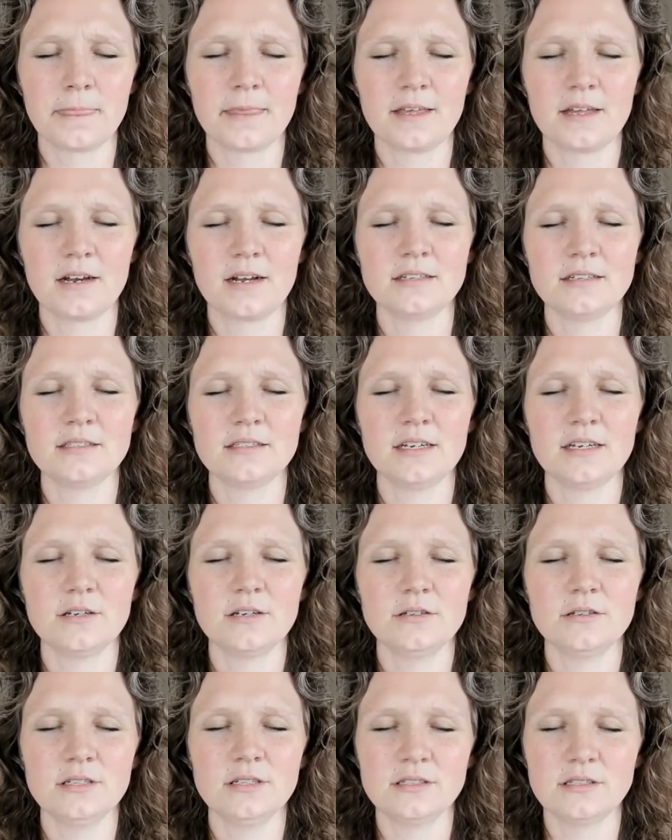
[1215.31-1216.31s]
And I say,
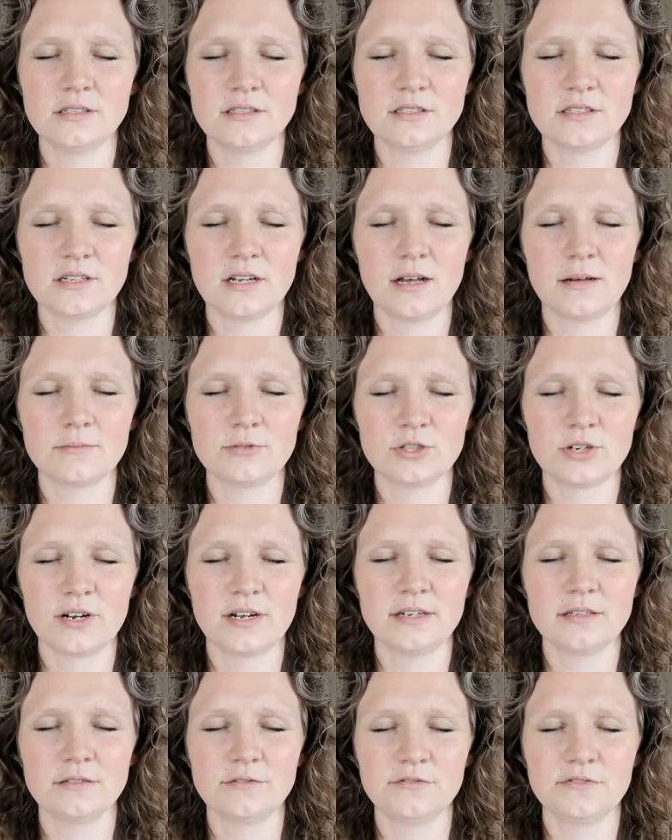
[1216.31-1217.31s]
you need to stop
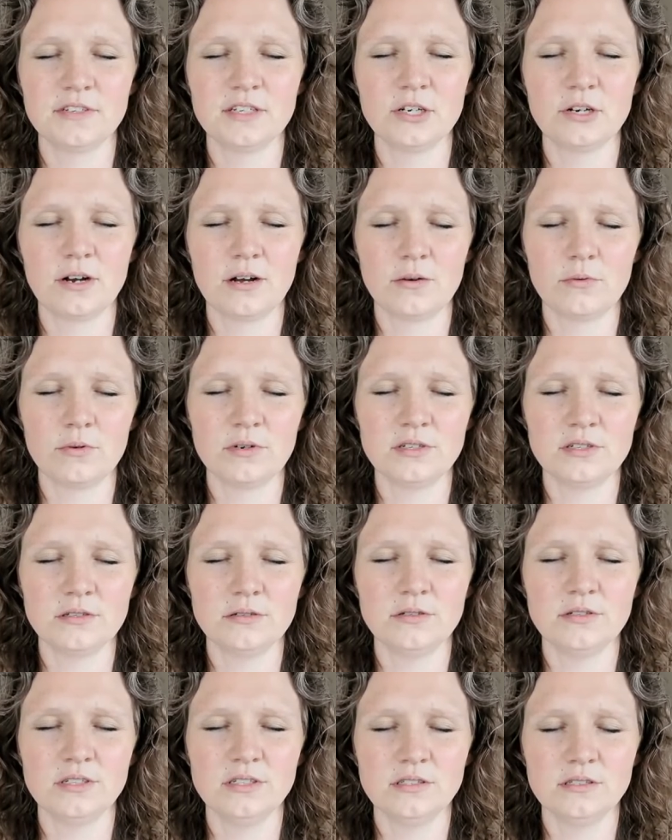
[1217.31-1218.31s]
trying to figure out what
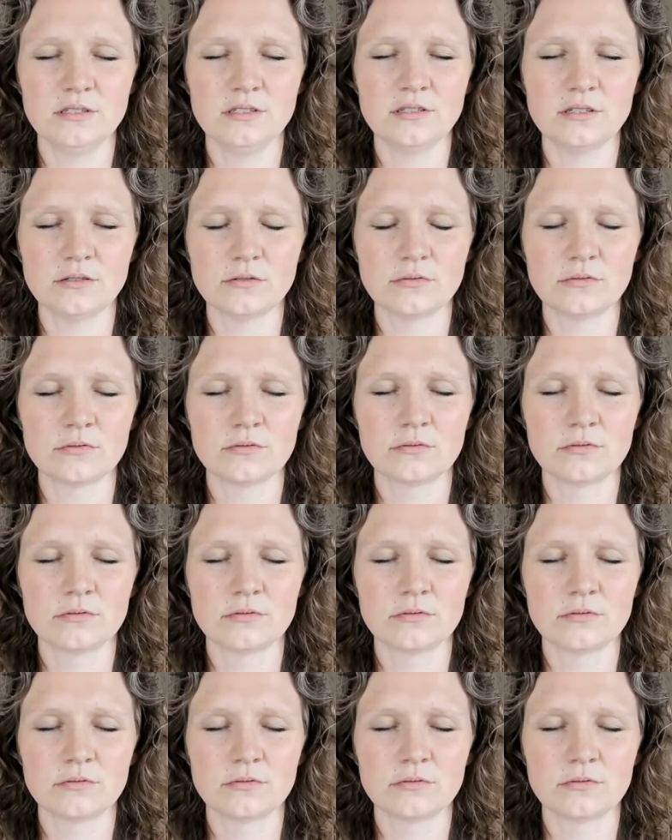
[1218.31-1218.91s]
you need to do.